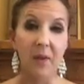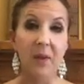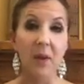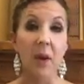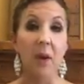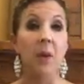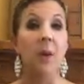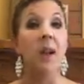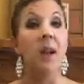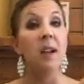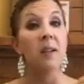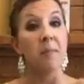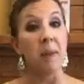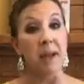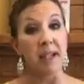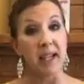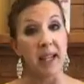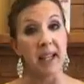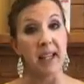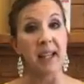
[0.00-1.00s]
So
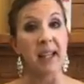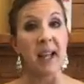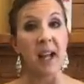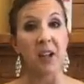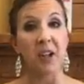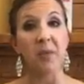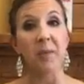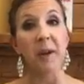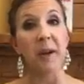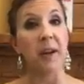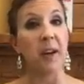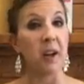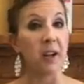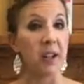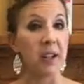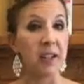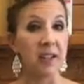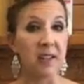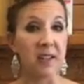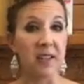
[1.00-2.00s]
by taking elderberry on
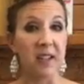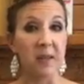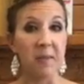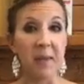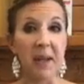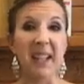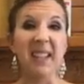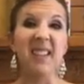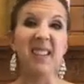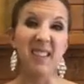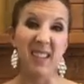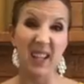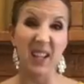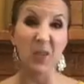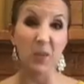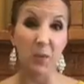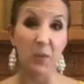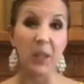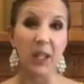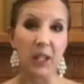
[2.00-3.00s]
a consistent basis
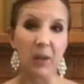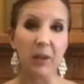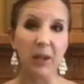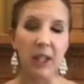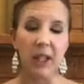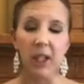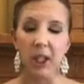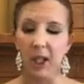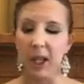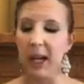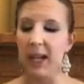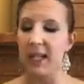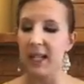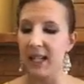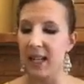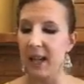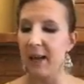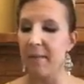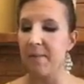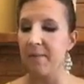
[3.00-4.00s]
is a really, really good
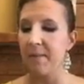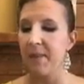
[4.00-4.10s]
idea.